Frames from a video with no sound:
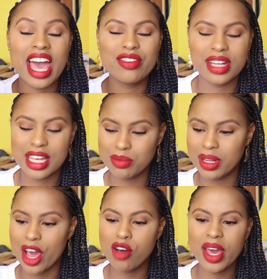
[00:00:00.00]
Everyone asks me
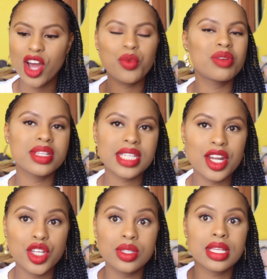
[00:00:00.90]
like, oh my god, what mascara
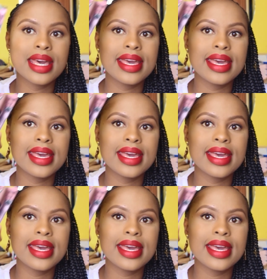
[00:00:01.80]
do you use?